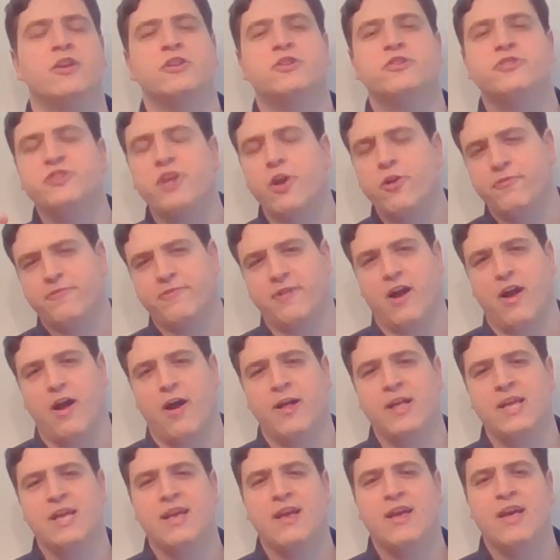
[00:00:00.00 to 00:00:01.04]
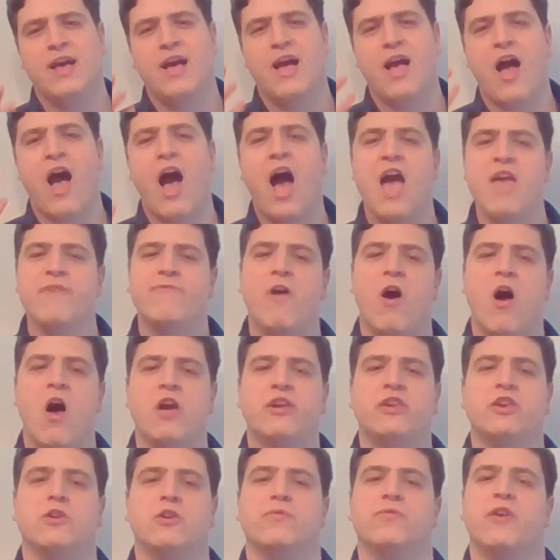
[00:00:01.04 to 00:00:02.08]
So far, I've
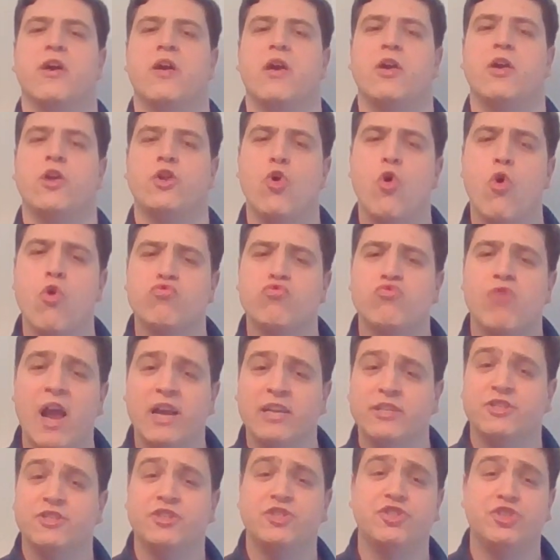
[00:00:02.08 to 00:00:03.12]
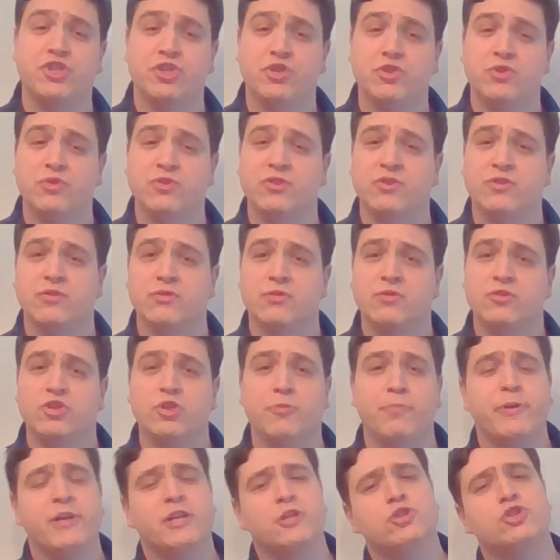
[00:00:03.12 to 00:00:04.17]
argued that your right to choose
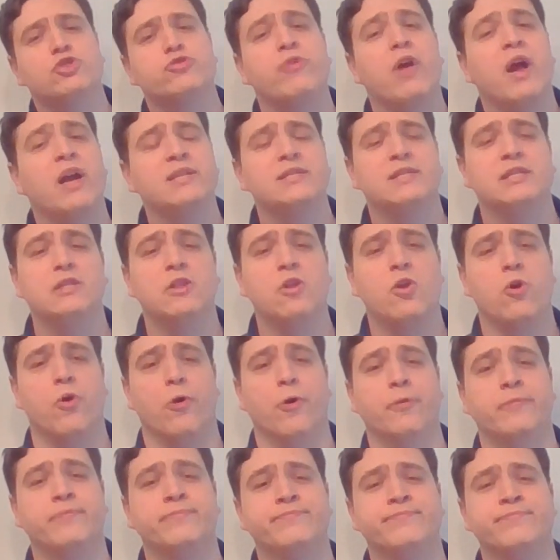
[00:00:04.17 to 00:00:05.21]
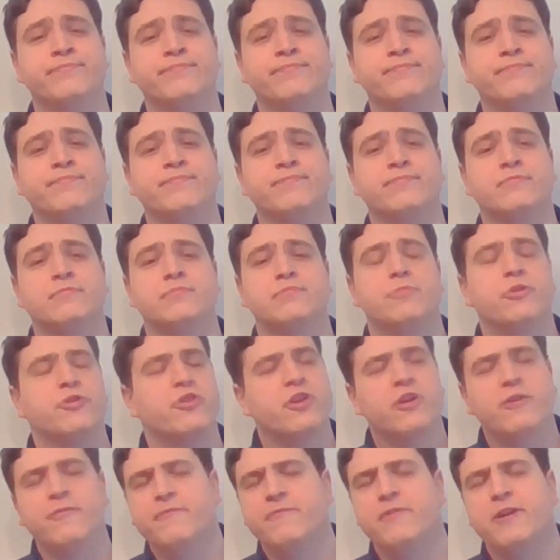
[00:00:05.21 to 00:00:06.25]
should be enshrined in law, but
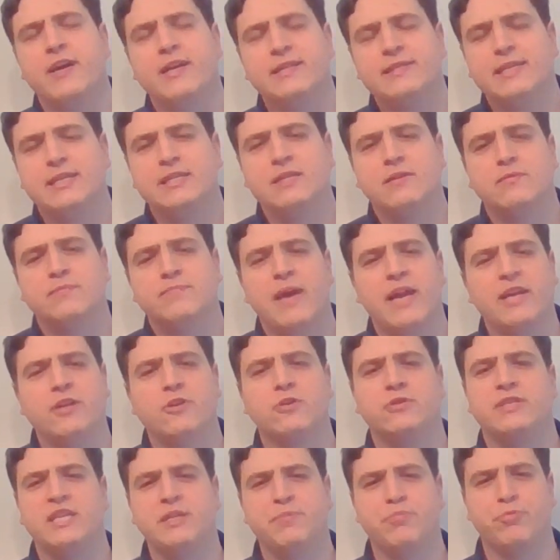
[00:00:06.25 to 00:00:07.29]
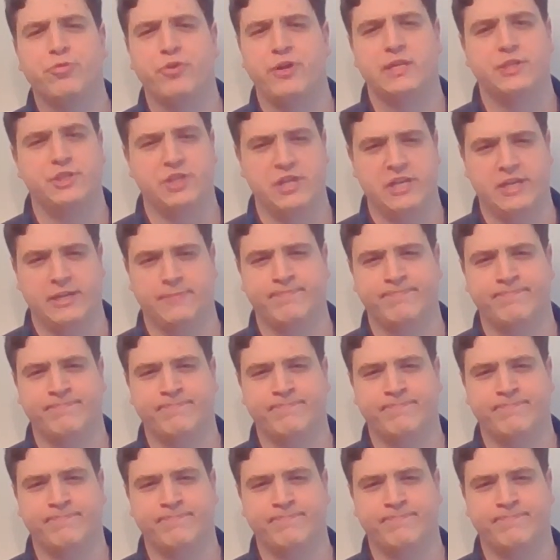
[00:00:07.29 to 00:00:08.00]
the converted may not need preaching.